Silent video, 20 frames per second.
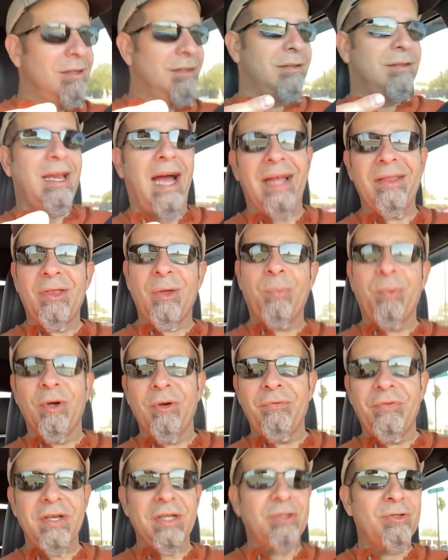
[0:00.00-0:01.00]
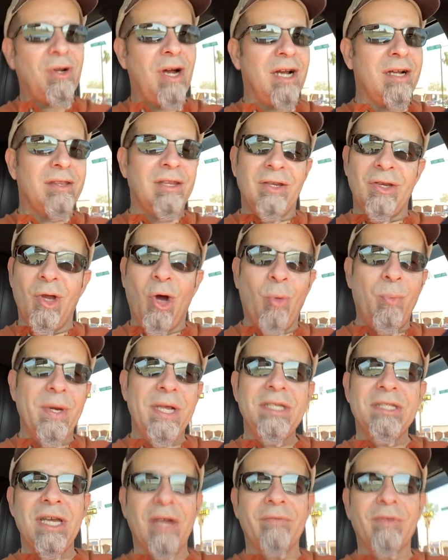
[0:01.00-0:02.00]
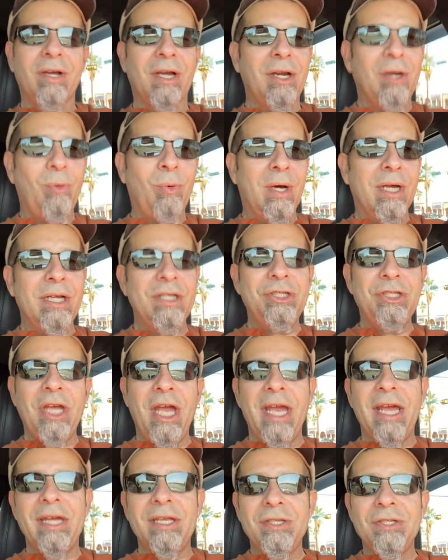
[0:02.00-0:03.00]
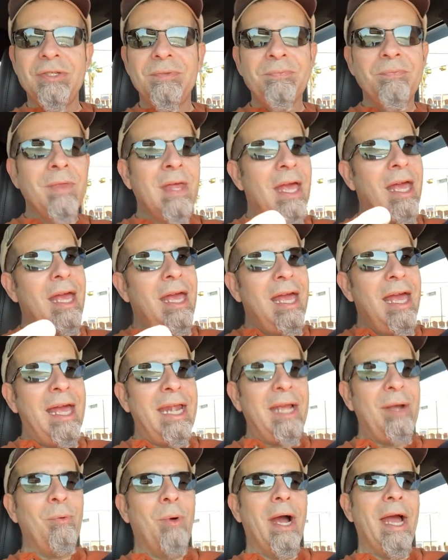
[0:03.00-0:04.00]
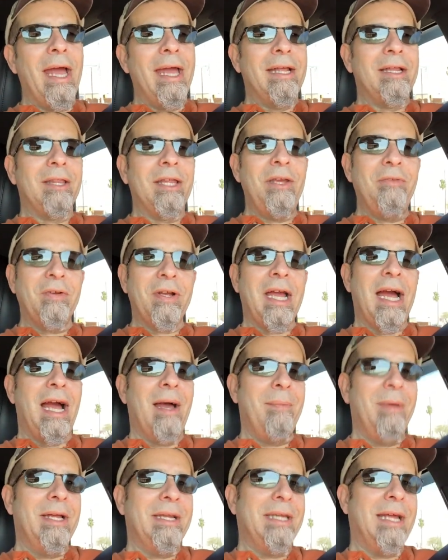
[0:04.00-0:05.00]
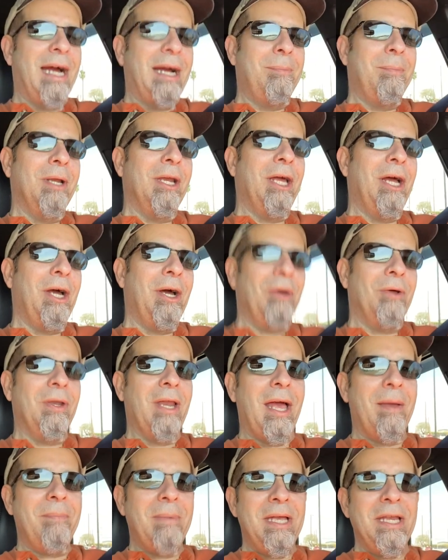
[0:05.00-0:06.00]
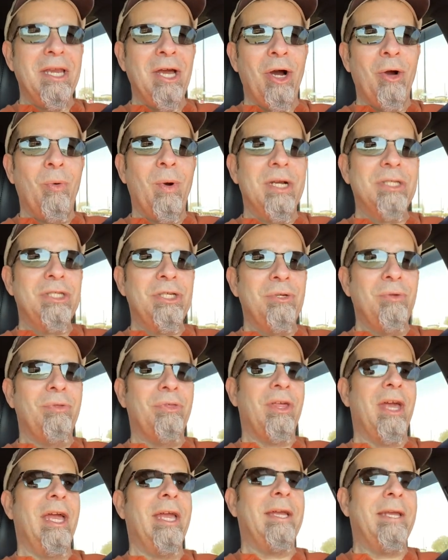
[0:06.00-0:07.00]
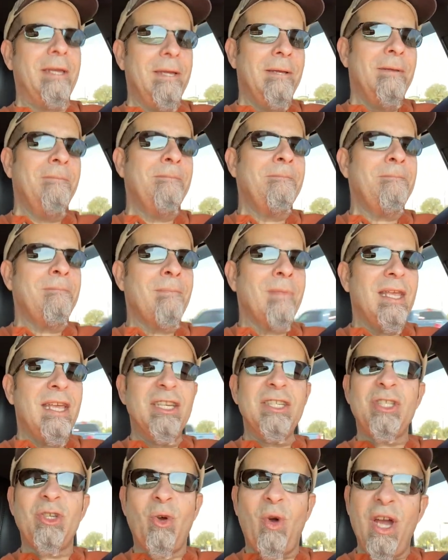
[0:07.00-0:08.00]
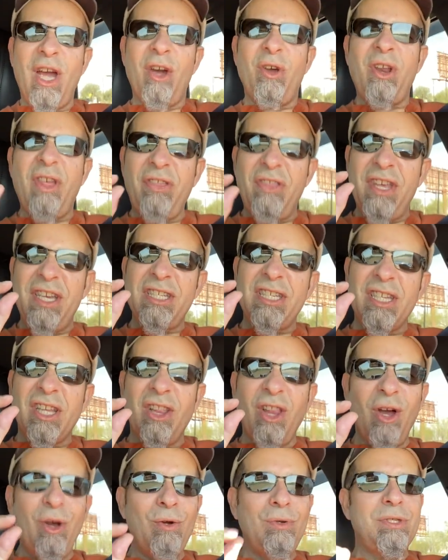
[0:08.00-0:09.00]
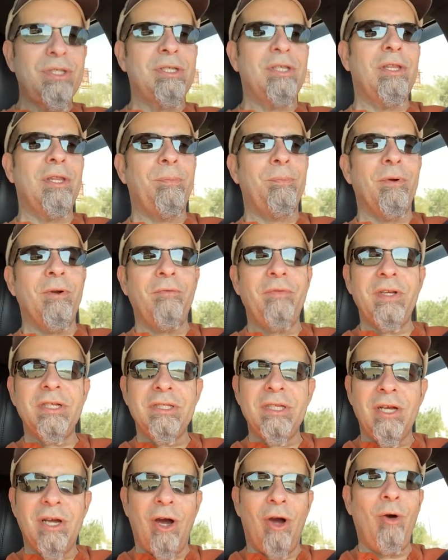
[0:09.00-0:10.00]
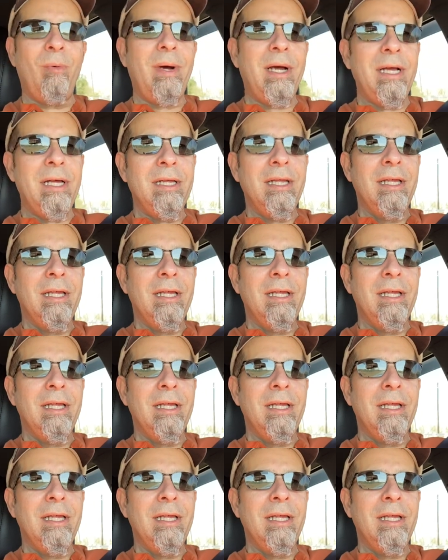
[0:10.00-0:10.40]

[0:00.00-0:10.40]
not the perfect truck that nobody's ever going to want to change. Anyway, leave a comment down below. Let me know what you think. Is Toyota this close to the perfect Tacoma?